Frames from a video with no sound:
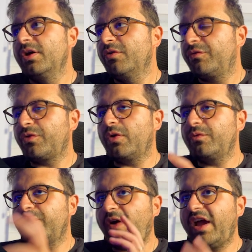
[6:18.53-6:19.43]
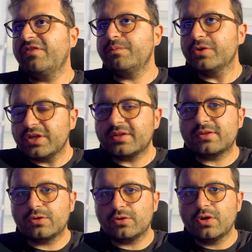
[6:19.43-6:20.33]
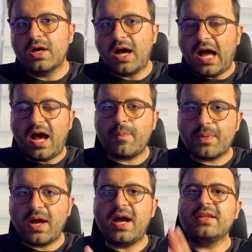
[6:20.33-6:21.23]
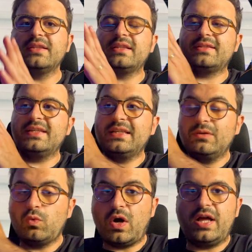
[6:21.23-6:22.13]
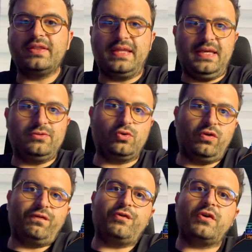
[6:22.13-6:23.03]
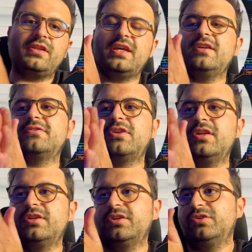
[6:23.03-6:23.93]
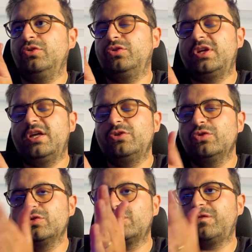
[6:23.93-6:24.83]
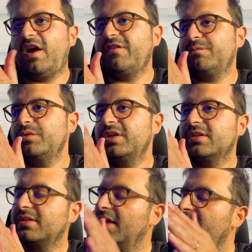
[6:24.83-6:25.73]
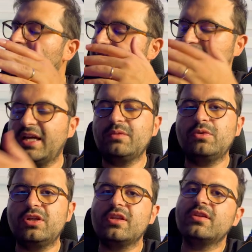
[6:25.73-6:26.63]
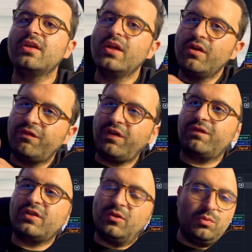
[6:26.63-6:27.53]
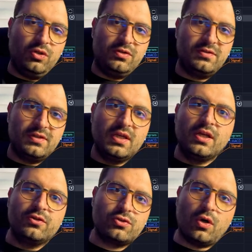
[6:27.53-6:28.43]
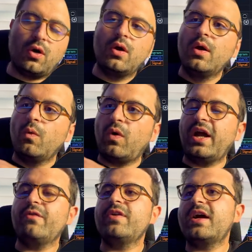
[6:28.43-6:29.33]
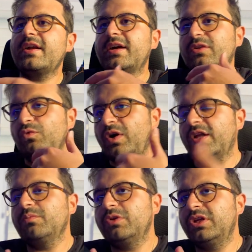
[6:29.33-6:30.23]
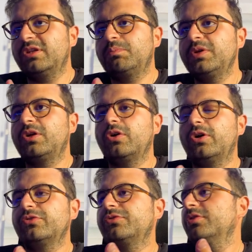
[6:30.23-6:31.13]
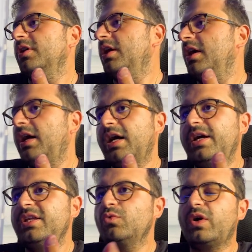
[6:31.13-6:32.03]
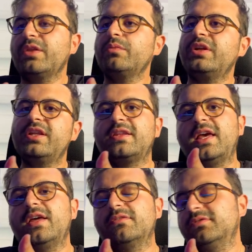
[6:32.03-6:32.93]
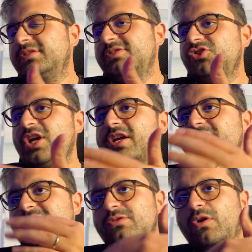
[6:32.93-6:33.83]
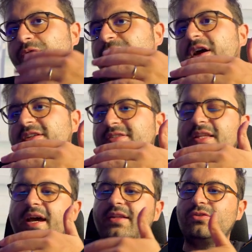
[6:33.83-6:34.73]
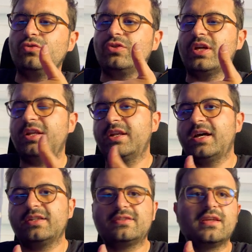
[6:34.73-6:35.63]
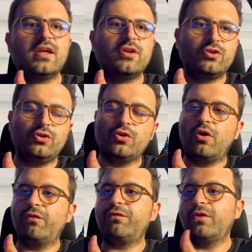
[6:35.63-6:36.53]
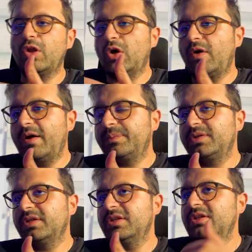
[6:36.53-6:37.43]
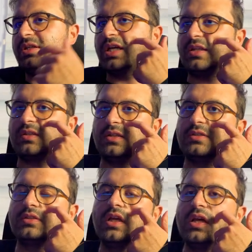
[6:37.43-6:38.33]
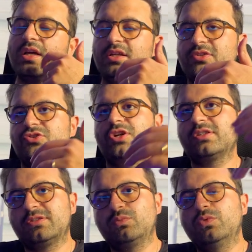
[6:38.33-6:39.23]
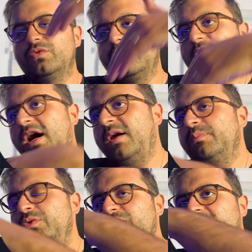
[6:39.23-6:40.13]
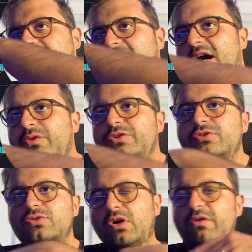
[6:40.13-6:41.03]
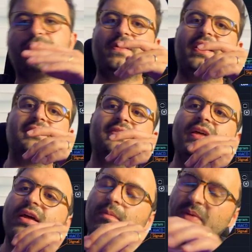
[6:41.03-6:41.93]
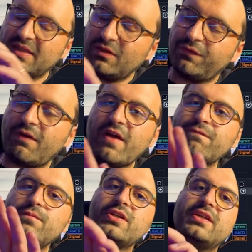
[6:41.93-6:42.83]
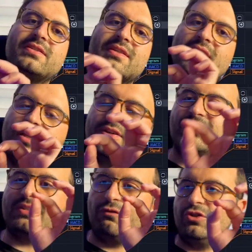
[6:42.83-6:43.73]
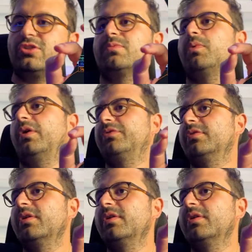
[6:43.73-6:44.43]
from five minute to up until one day so if you're a day trader you can use five minute 10 minute 15 minutes so why we are not one minute because uh, in one minute uh, it's changed so fast that you cannot you know follow up the indicators it's just moving up moving down it's so fast but the five minutes is sweet spot